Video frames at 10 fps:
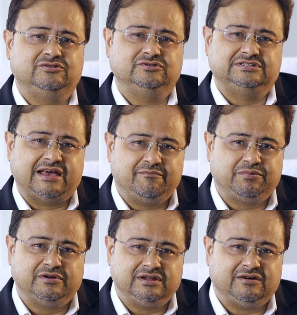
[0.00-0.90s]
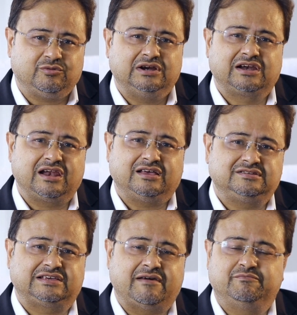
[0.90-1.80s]
to sample a
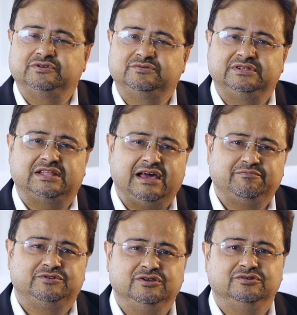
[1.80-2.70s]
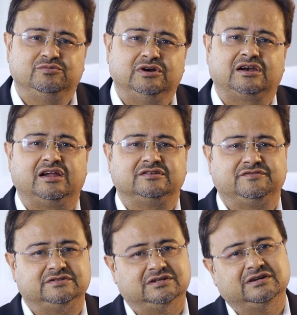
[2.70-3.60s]
world-class campus with absolute world-class
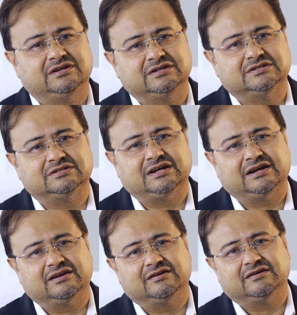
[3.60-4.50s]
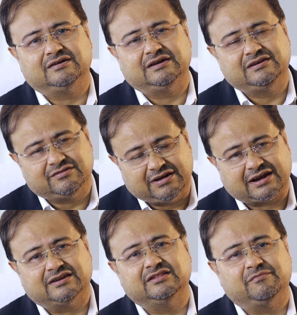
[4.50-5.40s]
facilities and
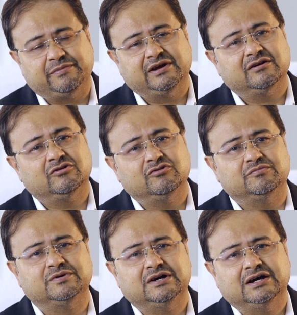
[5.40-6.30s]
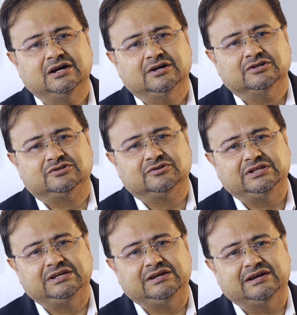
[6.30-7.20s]
interact in the peer group. So
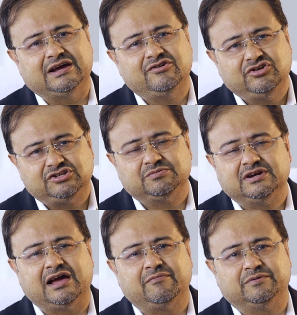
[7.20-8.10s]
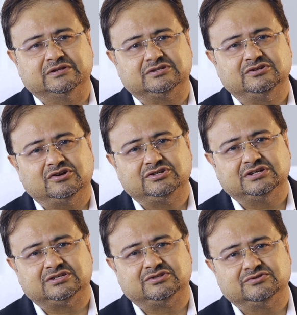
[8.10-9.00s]
the enrichment happens not
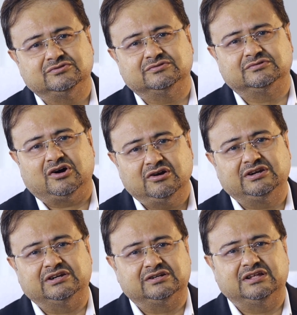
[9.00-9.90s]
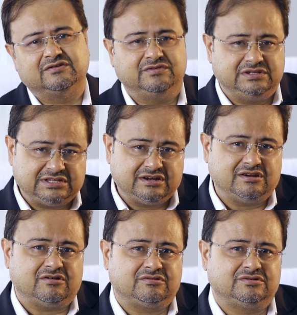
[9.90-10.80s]
just through content that we
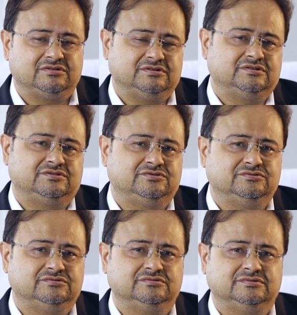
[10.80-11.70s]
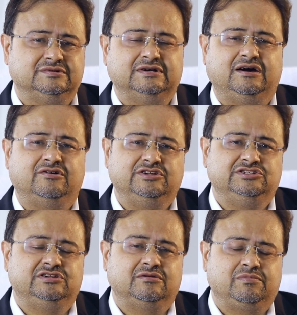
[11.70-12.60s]
send out through our
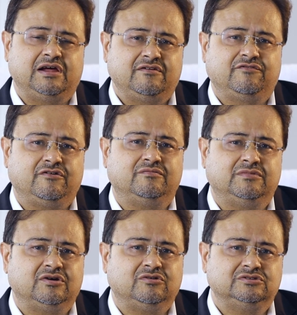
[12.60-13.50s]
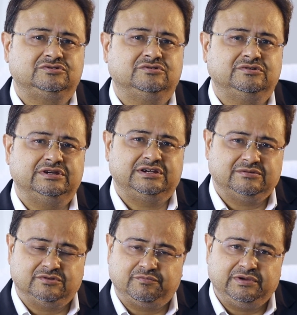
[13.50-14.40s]
digital platform, but also in
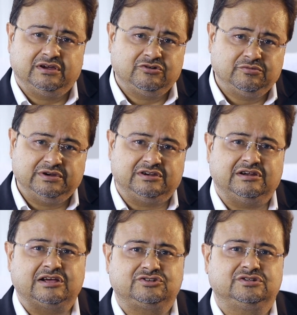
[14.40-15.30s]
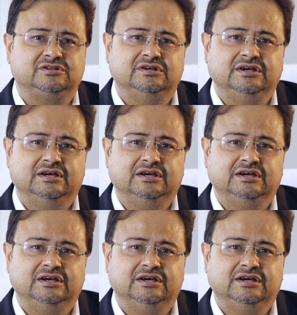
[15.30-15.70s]
terms of peer group interaction,